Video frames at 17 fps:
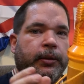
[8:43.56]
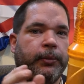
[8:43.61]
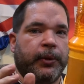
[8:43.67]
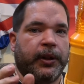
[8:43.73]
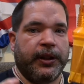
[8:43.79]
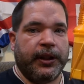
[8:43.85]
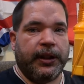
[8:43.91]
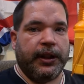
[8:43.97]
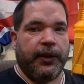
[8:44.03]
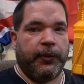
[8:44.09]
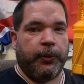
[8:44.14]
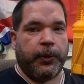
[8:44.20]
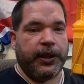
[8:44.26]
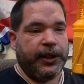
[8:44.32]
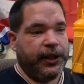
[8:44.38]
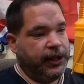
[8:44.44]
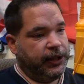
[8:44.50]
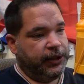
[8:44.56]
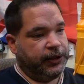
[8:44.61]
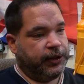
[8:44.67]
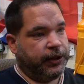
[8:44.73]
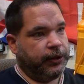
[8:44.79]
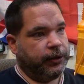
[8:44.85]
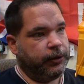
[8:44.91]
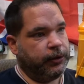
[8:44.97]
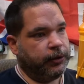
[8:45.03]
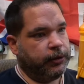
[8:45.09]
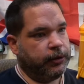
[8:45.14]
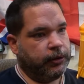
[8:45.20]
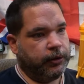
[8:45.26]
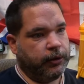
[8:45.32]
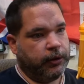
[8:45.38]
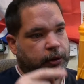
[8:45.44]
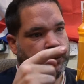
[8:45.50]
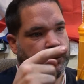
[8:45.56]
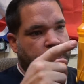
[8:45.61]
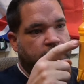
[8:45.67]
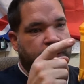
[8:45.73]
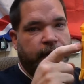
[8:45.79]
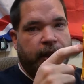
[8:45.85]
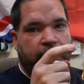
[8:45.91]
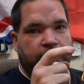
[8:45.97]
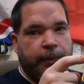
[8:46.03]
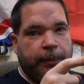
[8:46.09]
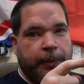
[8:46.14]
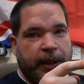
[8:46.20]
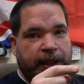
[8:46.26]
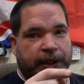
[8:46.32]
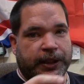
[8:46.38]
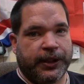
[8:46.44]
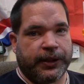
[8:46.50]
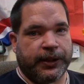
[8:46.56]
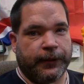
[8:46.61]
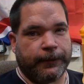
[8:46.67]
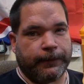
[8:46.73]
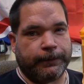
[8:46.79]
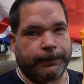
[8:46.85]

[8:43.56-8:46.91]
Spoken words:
But I didn't have one of these with the round base.